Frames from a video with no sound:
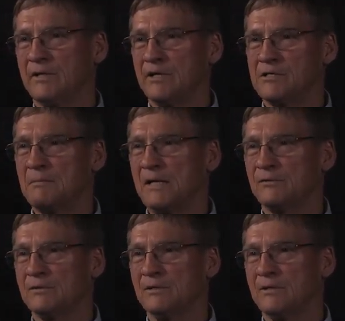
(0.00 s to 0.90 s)
here's a
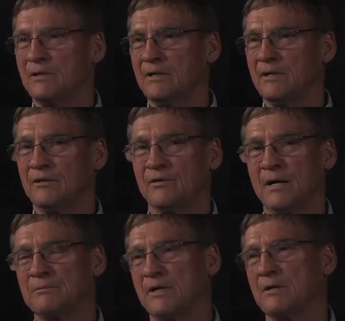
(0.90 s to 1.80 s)
mountain, and
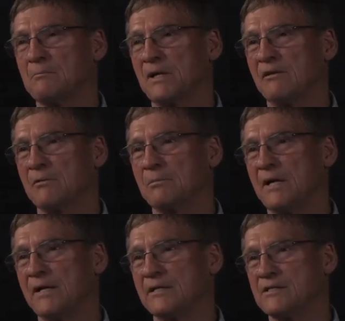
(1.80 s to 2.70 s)
dropped it in the middle of the
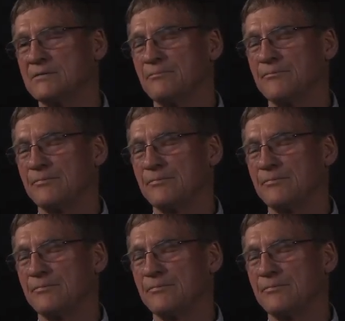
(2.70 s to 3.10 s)
plains.